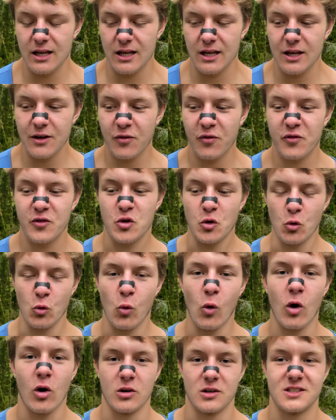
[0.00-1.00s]
If you
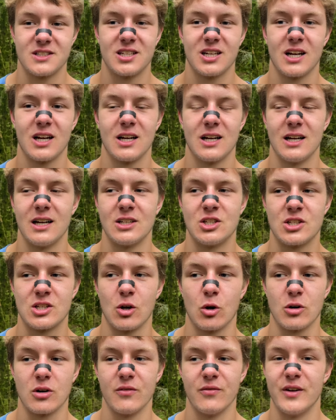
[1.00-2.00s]
want a
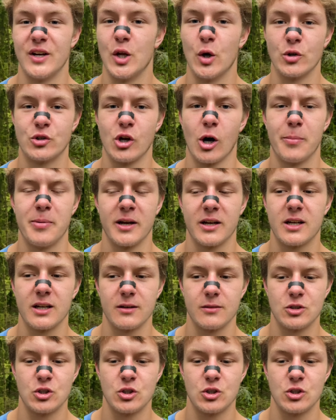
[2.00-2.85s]
certain video topic